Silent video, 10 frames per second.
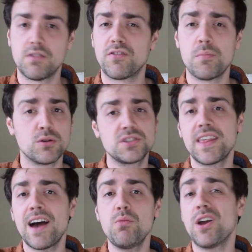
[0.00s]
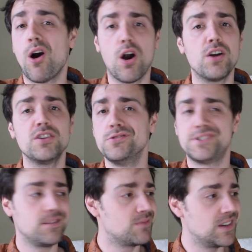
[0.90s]
For most of that, we are
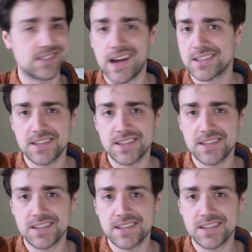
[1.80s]
using the exact